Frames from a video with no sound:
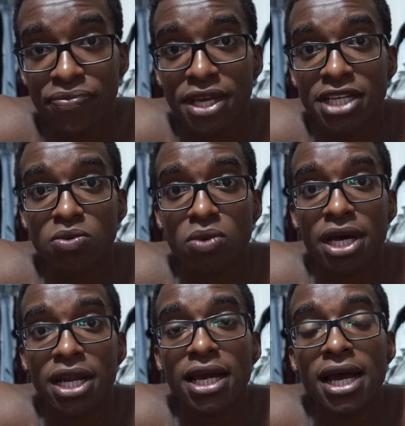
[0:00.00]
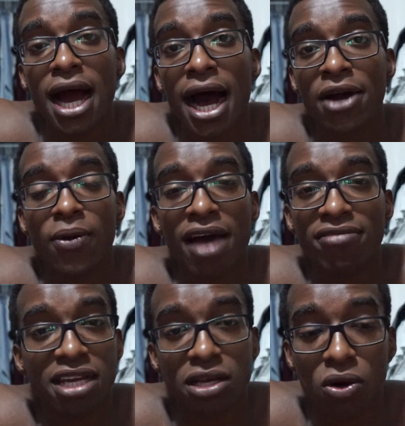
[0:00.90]
is when I don't have
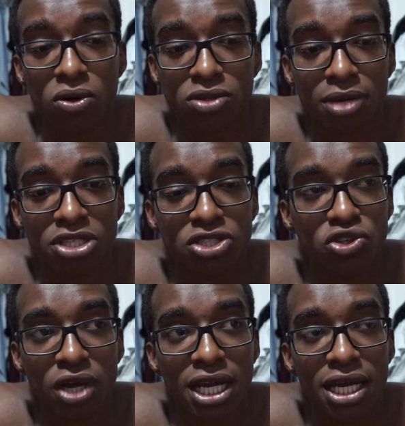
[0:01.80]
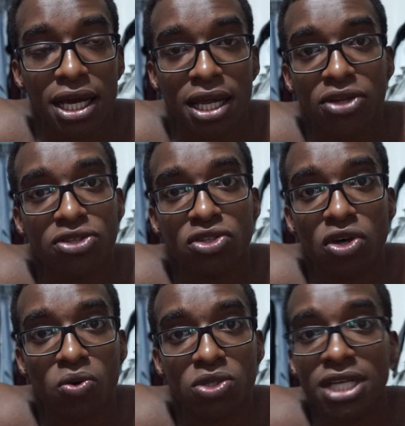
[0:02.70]
any goals, or I'm just training and there's
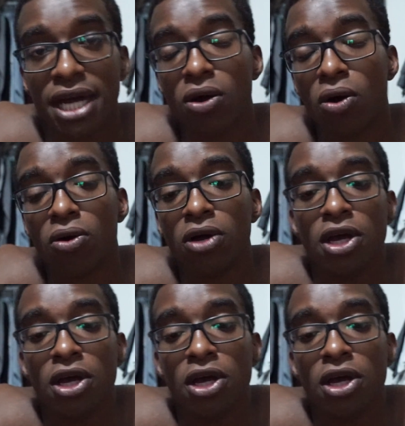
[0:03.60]
no set goal.